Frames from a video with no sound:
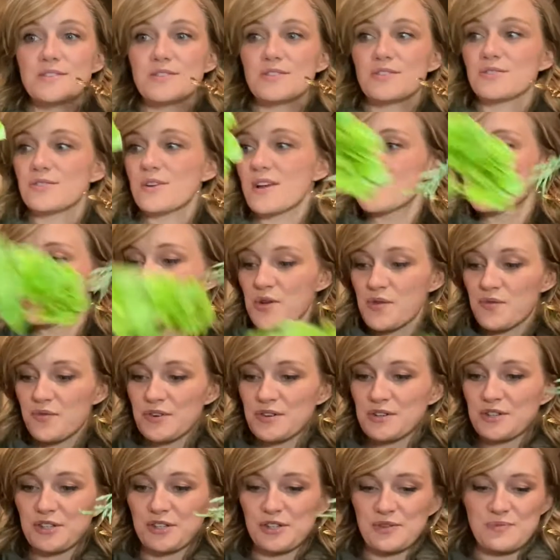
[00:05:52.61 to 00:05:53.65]
stress over
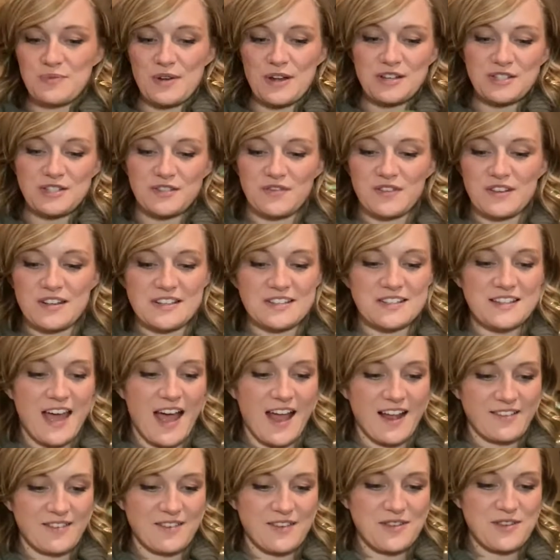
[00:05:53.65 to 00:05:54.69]
too much of
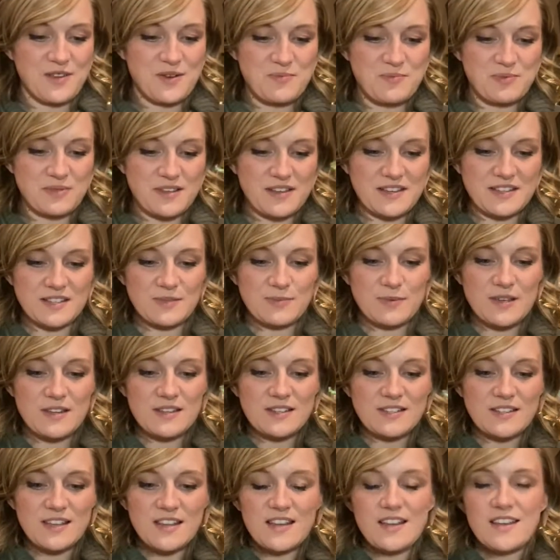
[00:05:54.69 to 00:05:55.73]
exactly their
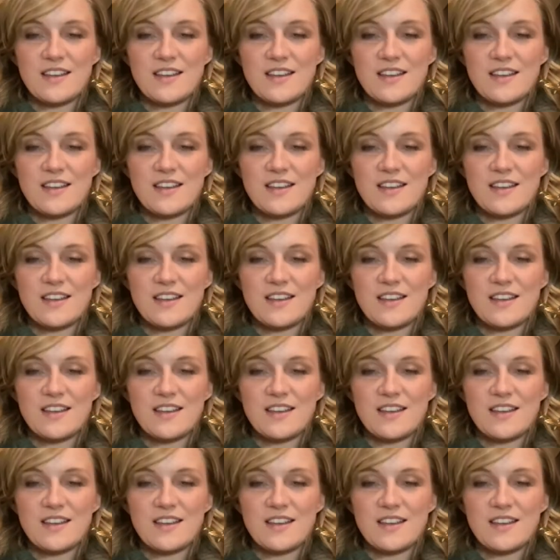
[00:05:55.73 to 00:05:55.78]
placement.